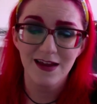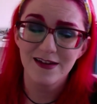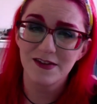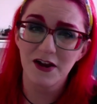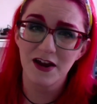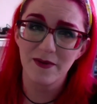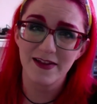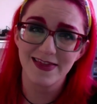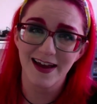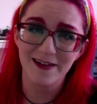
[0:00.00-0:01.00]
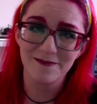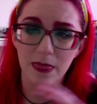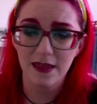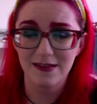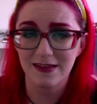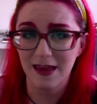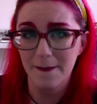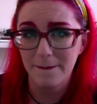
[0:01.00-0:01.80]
Sorry about that. Let's get